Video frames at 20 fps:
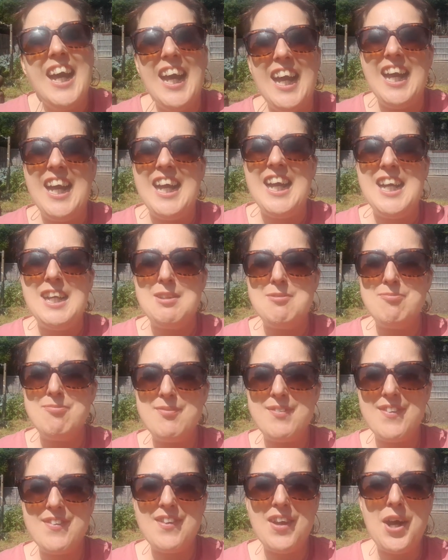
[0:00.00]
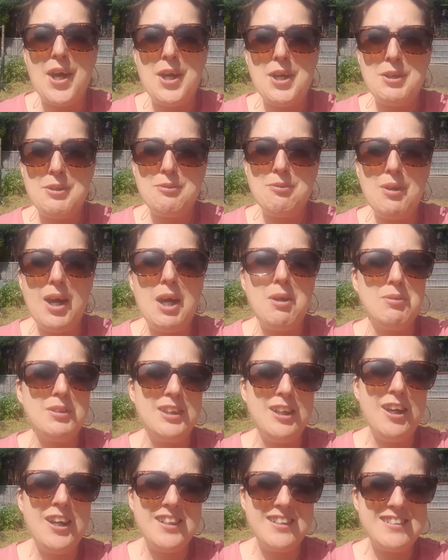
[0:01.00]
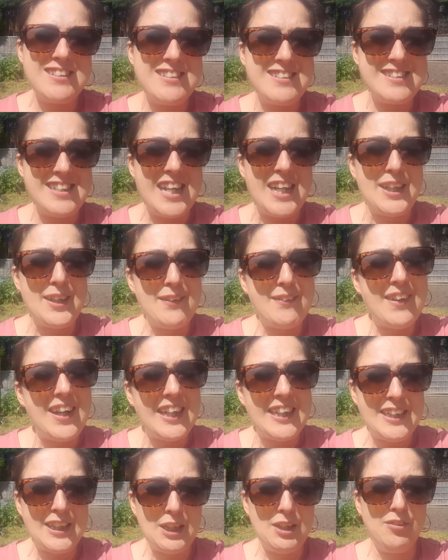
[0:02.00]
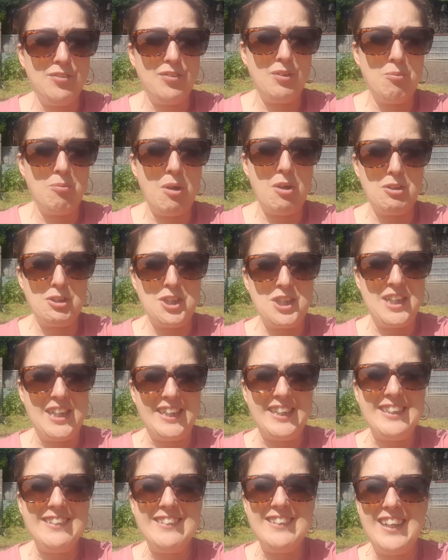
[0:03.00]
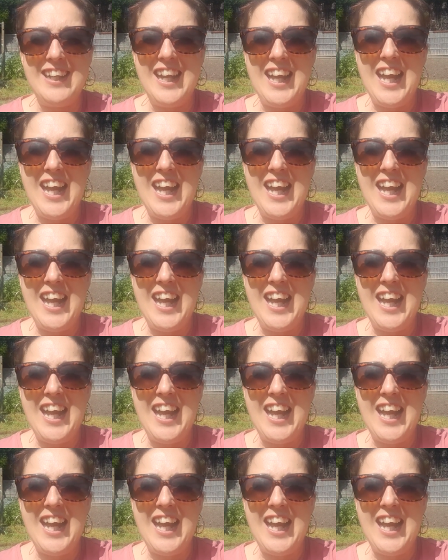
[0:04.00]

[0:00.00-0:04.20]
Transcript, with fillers: Um, so I would like to say thank you for watching,